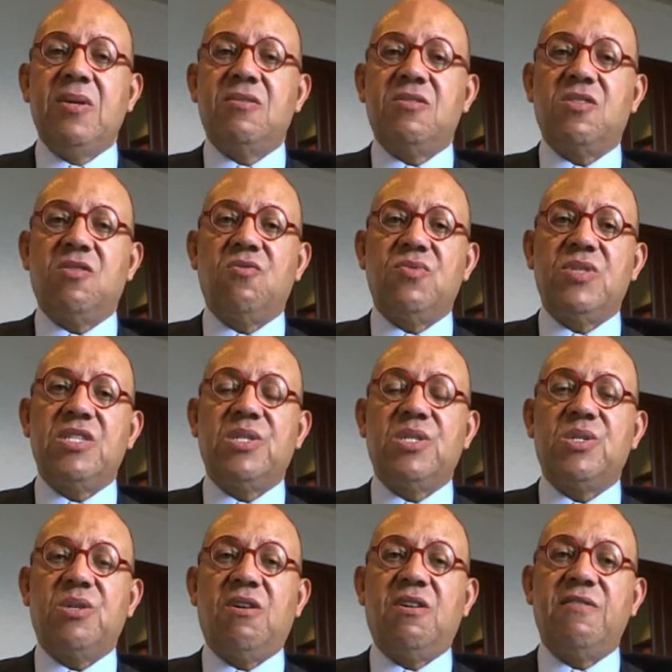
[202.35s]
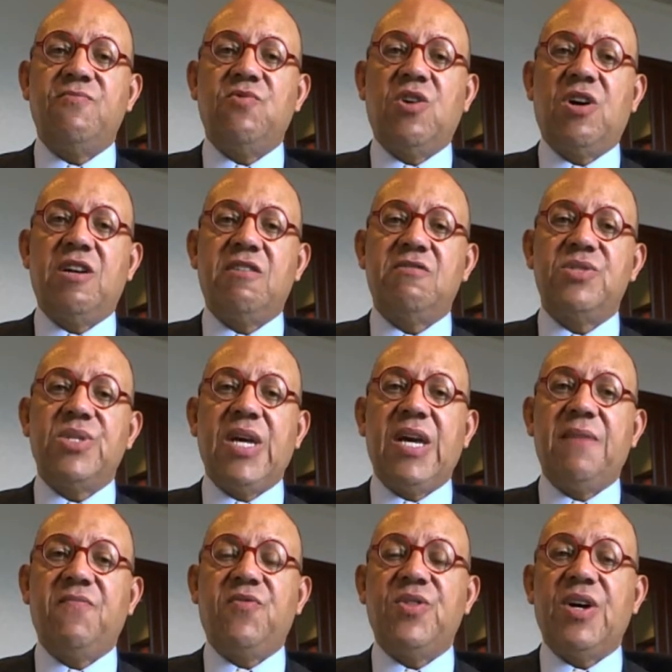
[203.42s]
So this is Arnie Waters.
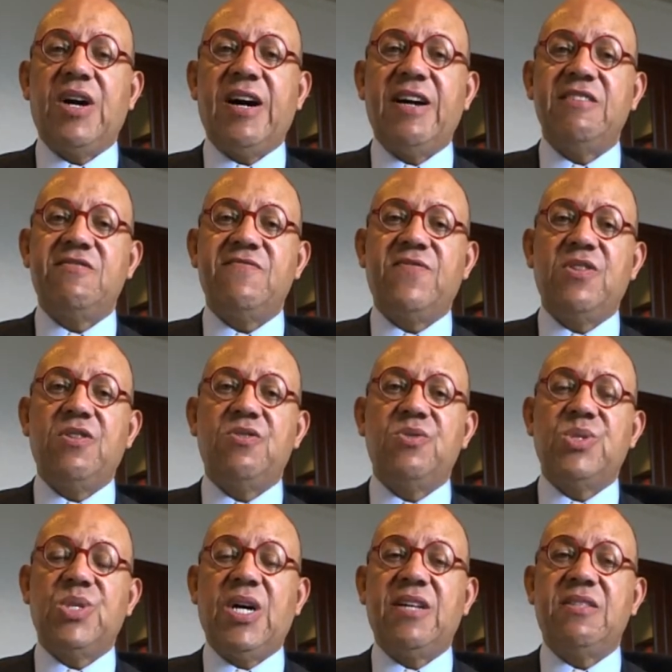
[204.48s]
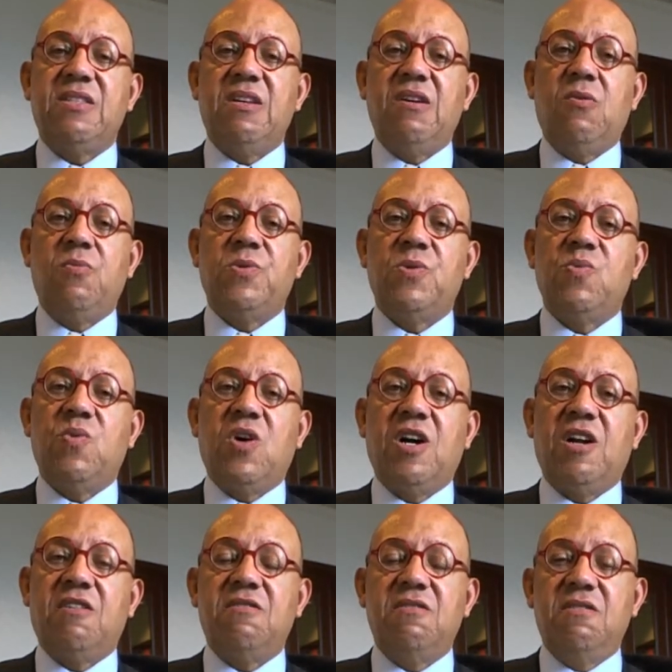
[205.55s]
Aim for the ice flows, not the open
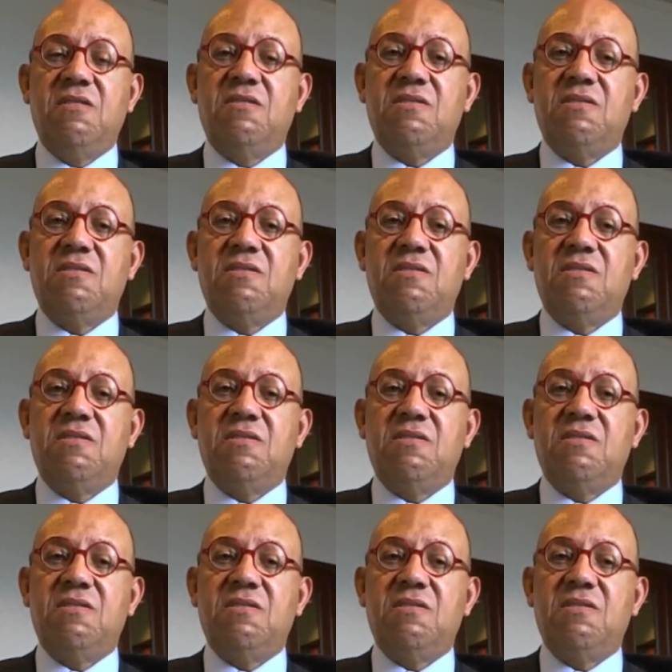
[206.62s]
water.